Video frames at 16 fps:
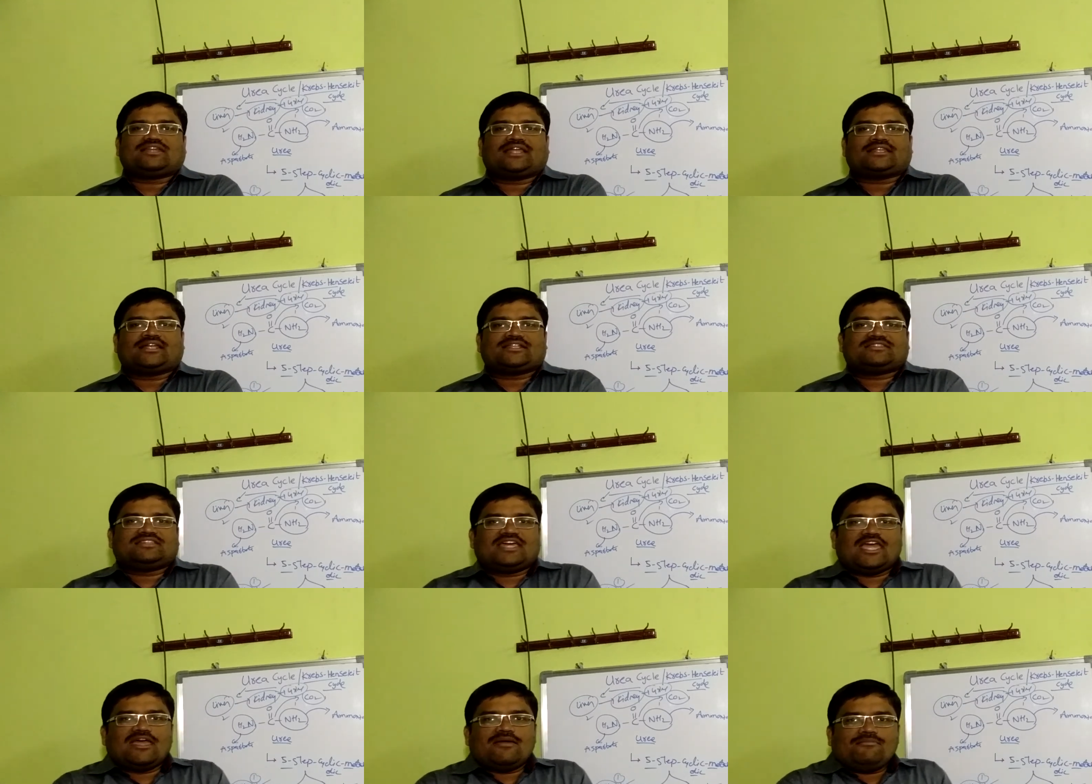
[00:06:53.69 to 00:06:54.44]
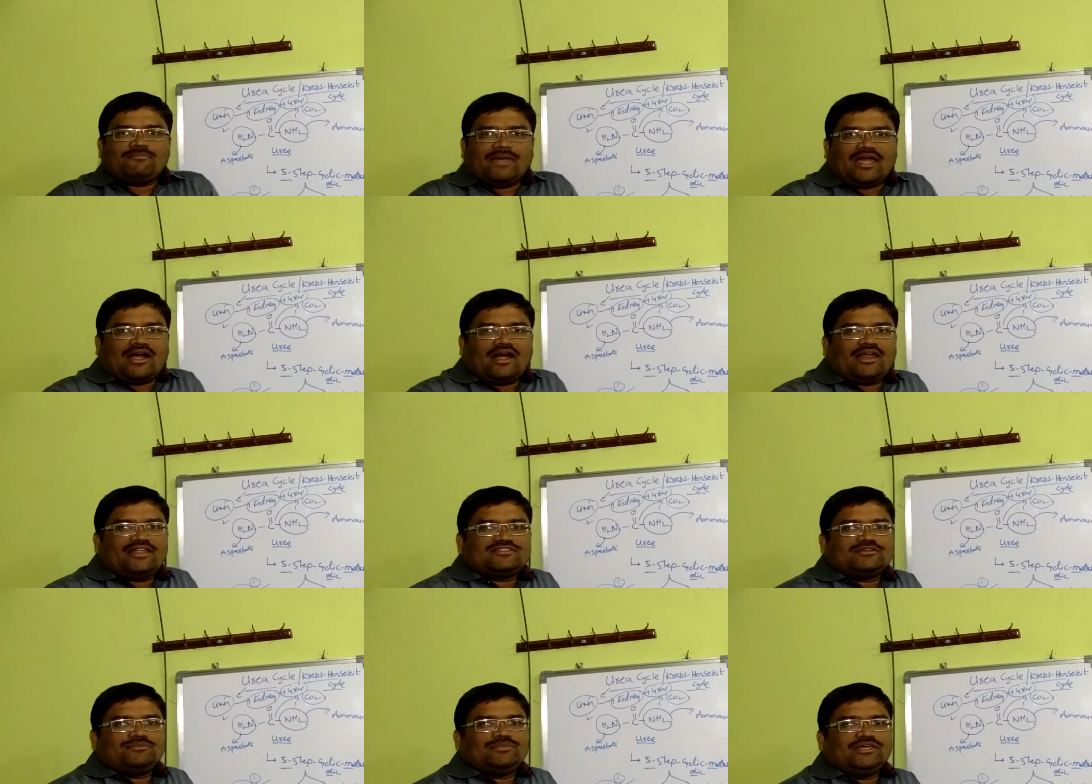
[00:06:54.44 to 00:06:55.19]
like that. Same
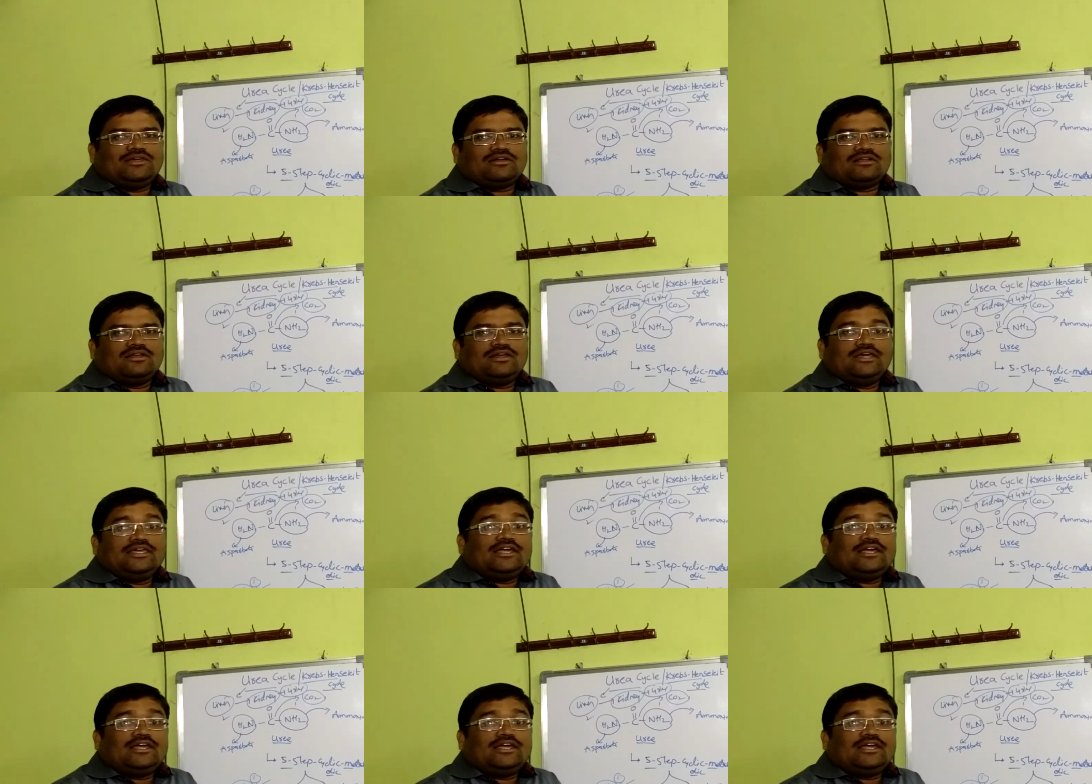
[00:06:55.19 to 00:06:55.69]
mechanism here.